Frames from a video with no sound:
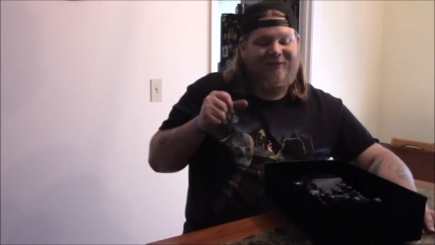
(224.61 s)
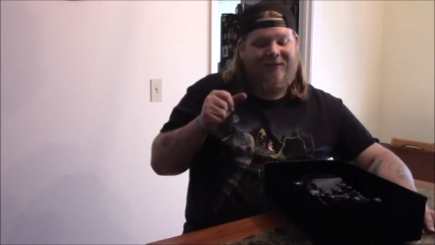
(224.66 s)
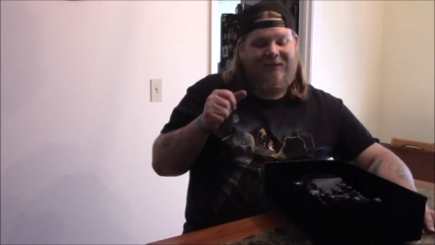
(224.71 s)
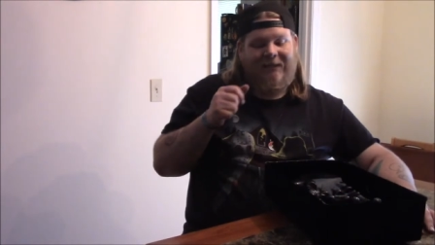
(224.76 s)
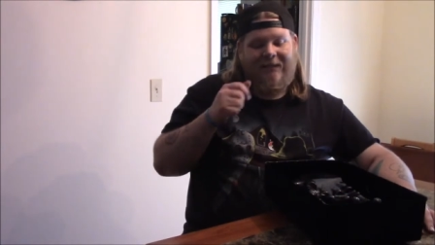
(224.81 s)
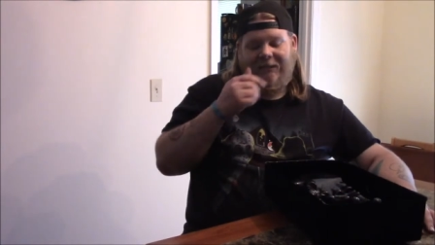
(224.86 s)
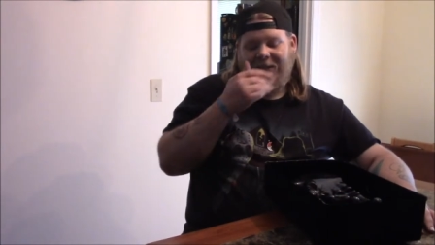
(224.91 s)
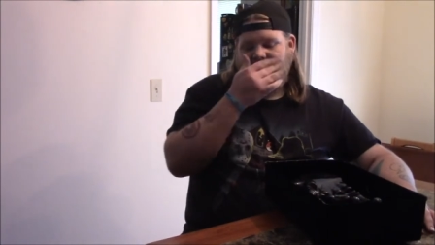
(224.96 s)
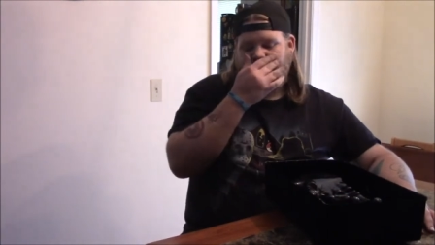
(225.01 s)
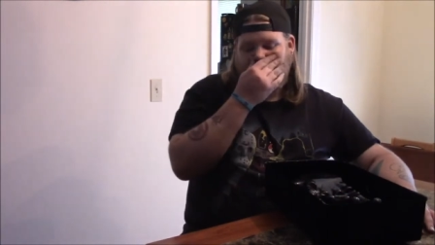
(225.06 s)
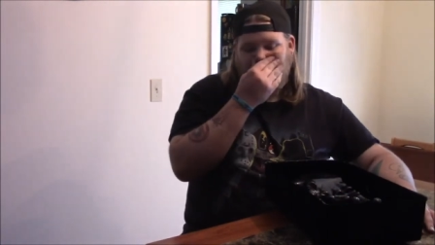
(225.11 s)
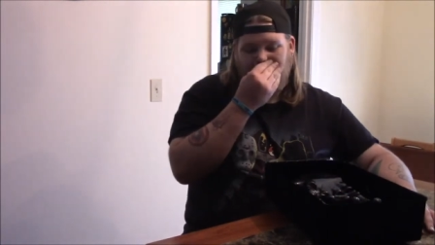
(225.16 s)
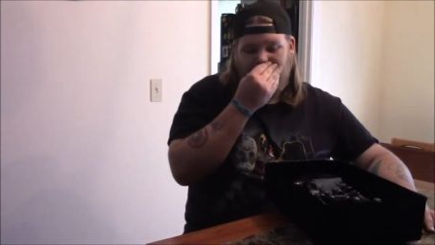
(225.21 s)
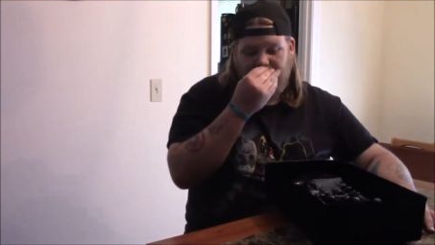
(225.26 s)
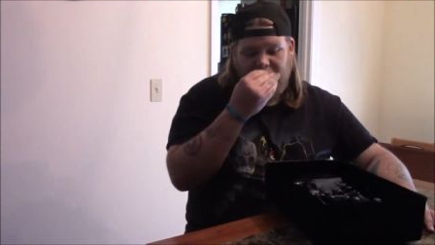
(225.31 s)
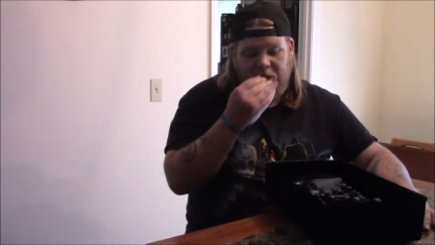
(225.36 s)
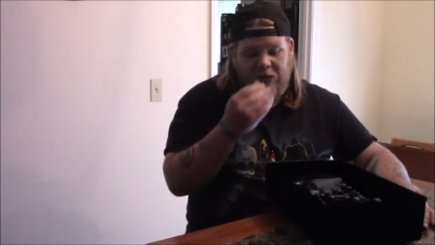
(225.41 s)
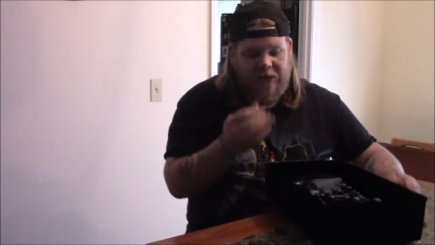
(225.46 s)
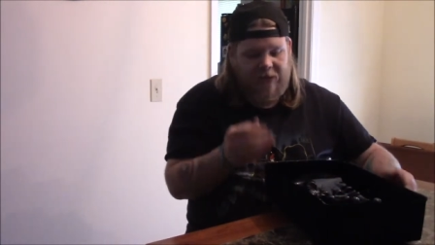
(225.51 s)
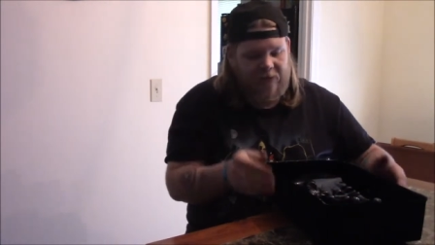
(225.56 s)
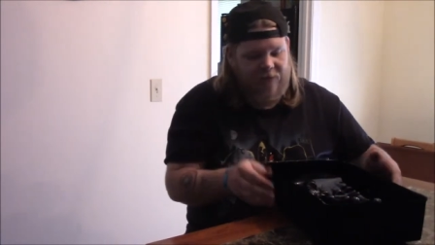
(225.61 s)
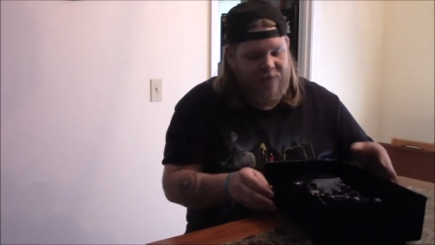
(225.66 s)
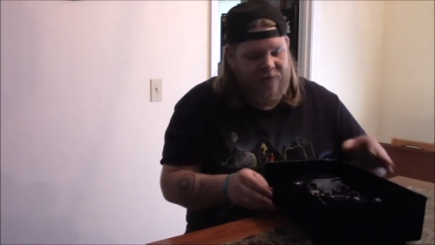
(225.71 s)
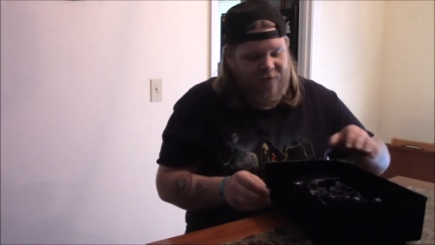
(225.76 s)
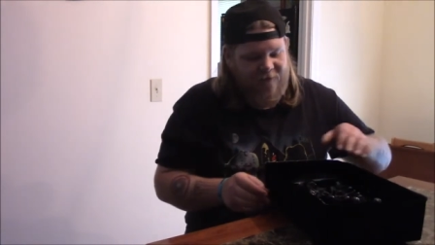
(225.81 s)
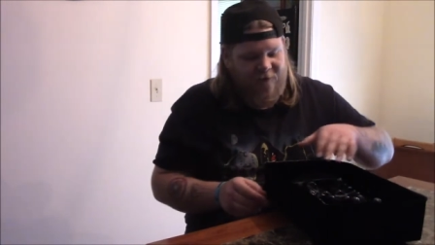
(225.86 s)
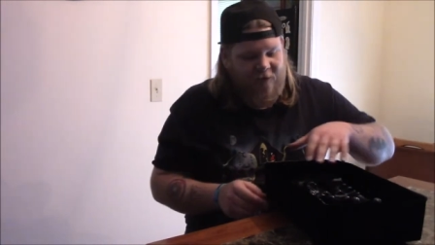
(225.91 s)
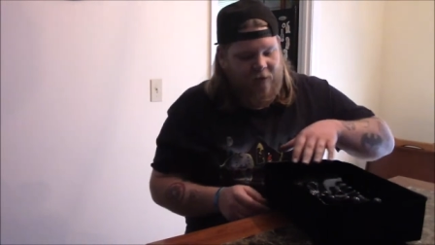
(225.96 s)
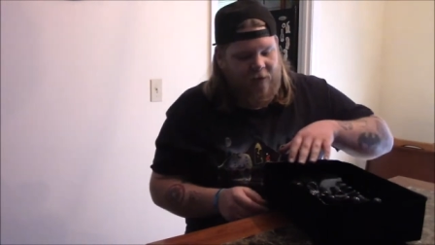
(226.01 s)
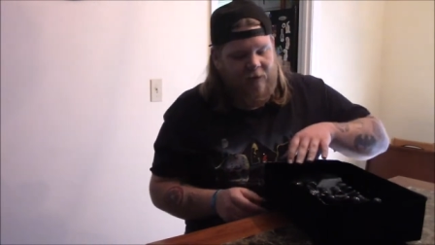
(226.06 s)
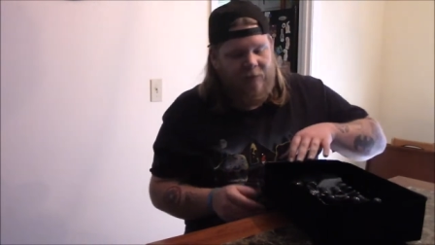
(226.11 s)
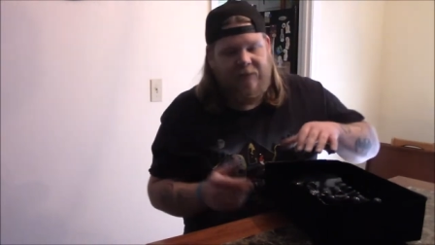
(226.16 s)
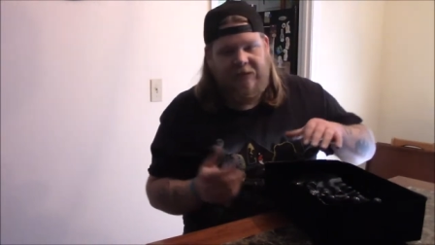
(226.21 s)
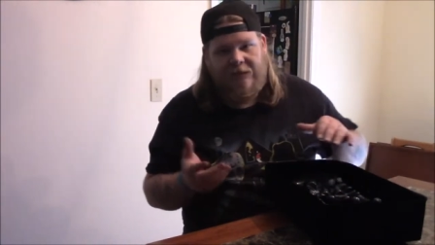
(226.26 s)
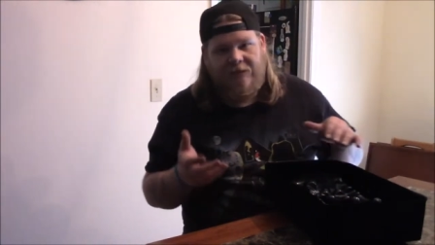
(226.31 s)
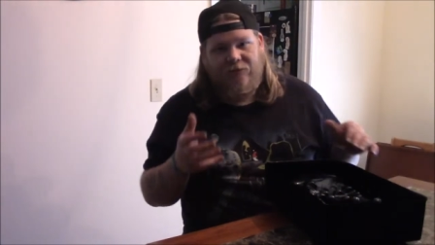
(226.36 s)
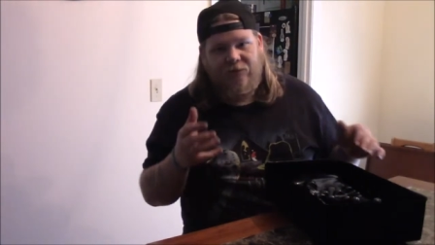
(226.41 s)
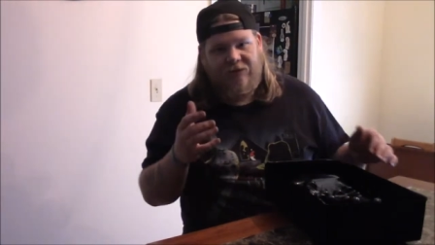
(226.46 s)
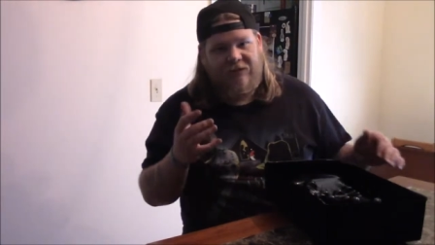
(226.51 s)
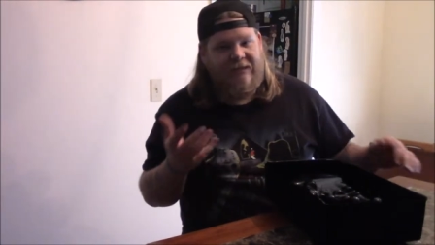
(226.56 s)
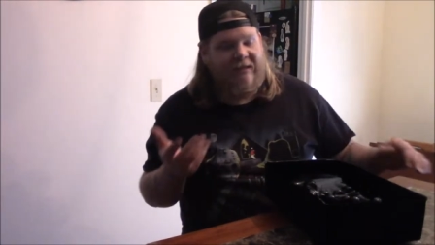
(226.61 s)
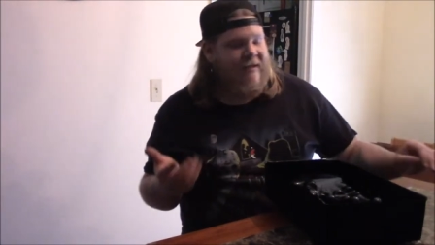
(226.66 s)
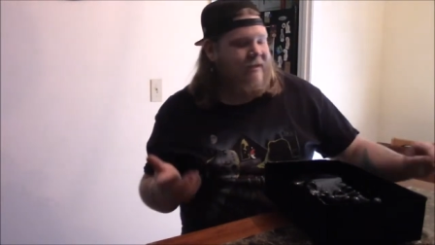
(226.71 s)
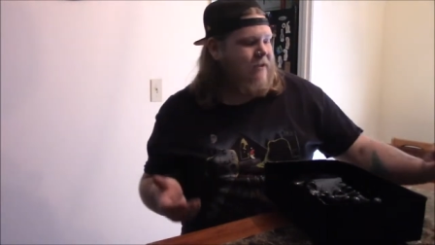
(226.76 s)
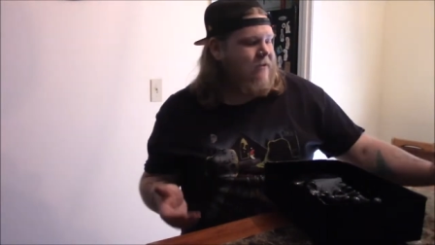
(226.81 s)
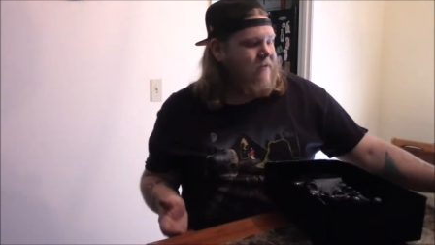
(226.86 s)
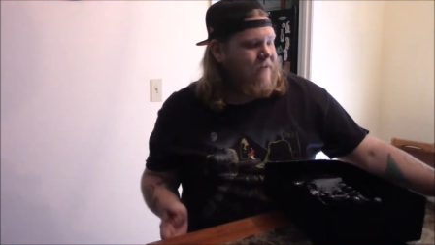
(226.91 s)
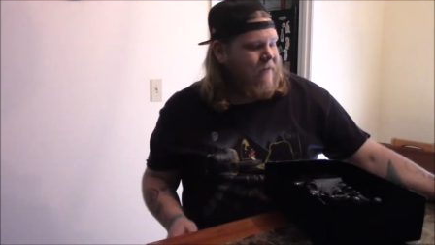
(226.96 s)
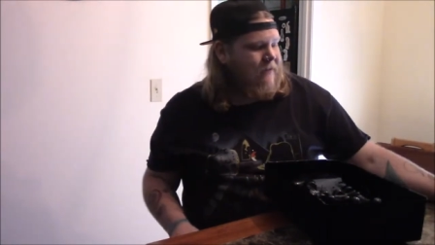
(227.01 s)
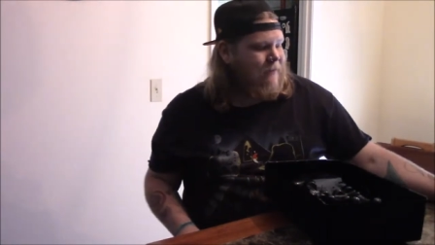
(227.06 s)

find the book from Evil Dead.